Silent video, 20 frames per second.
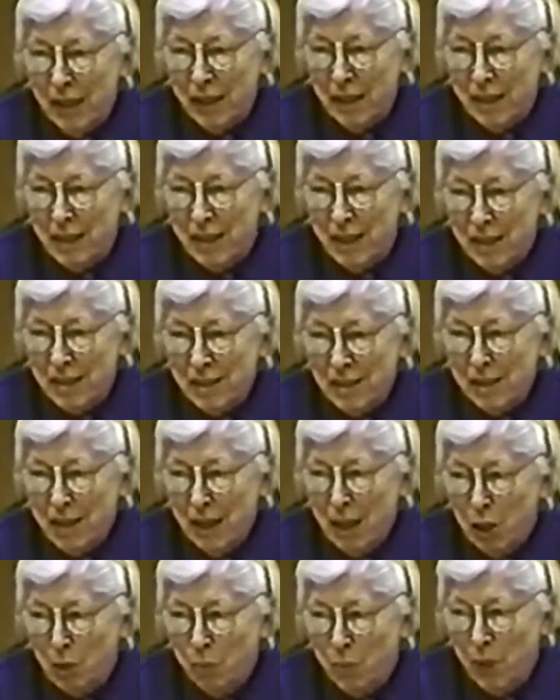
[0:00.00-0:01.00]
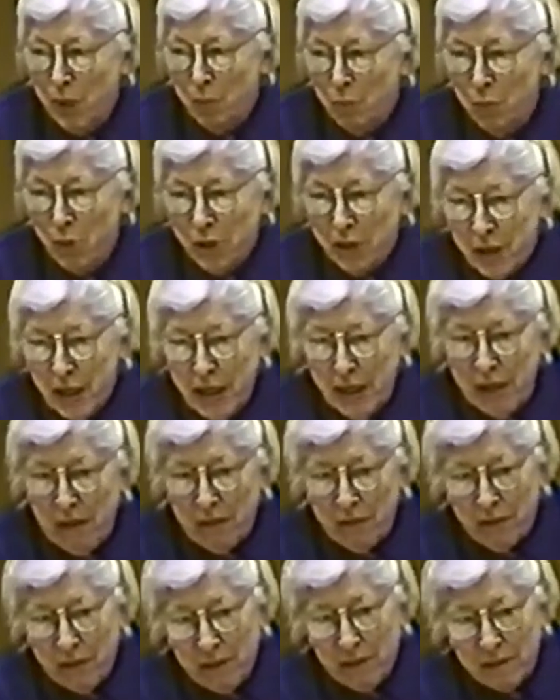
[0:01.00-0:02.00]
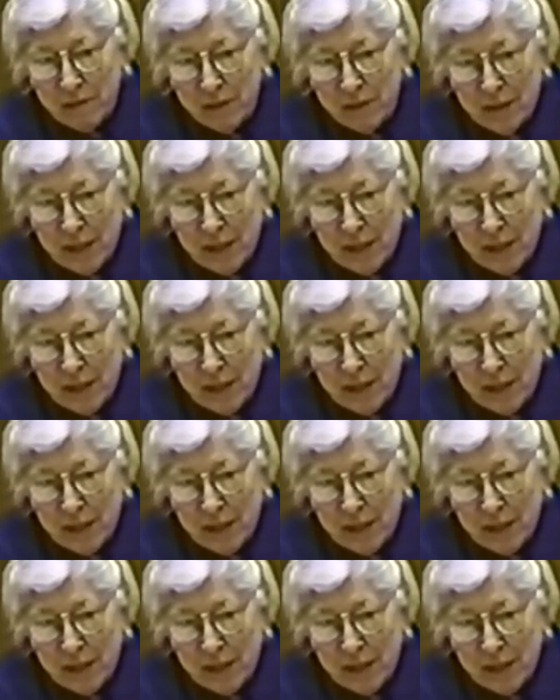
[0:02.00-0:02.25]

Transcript: It doesn't help them with anything.